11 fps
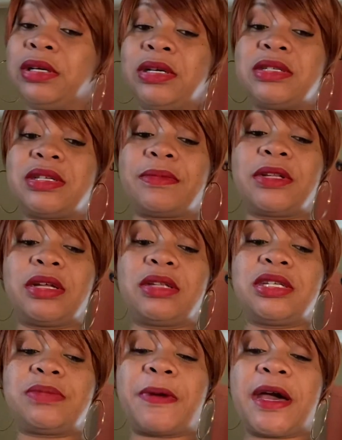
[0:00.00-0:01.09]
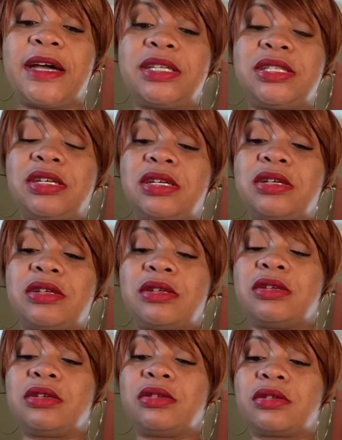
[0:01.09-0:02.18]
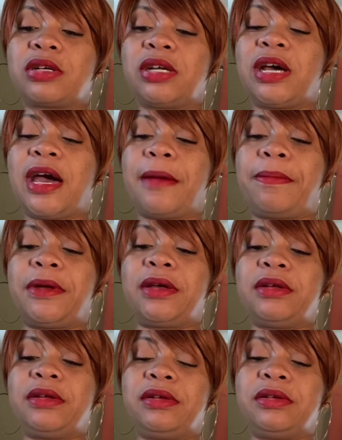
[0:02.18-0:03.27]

Something this past year could have happened.